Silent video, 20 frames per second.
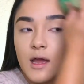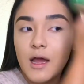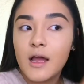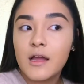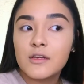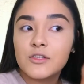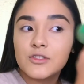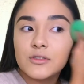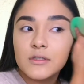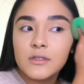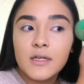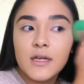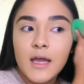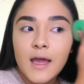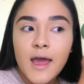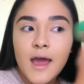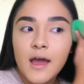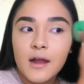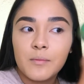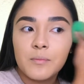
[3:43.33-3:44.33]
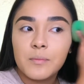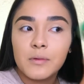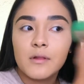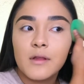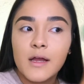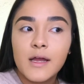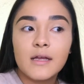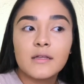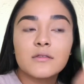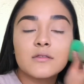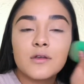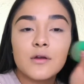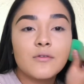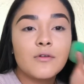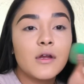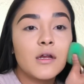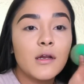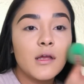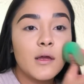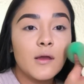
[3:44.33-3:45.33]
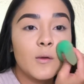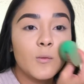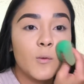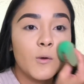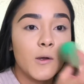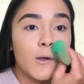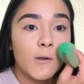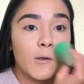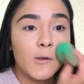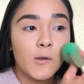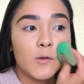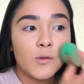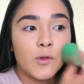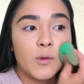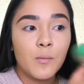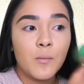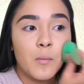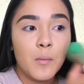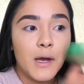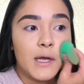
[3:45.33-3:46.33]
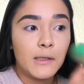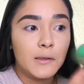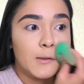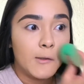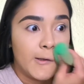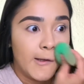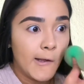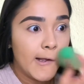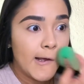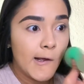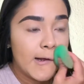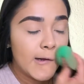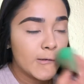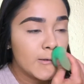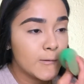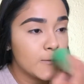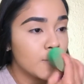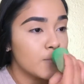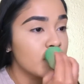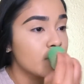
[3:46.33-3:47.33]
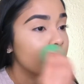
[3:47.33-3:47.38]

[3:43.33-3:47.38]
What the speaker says: I actually had plans already with my tias,